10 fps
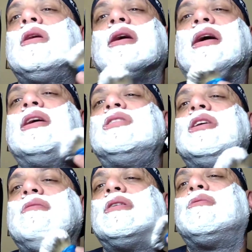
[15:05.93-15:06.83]
I can't
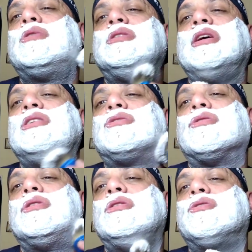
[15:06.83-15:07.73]
shave on a 1 day's
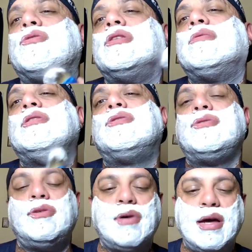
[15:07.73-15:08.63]
growth or even
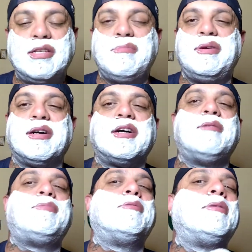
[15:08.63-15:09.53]
two. It has to be a
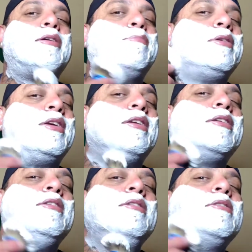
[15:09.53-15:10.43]
couple, in my opinion.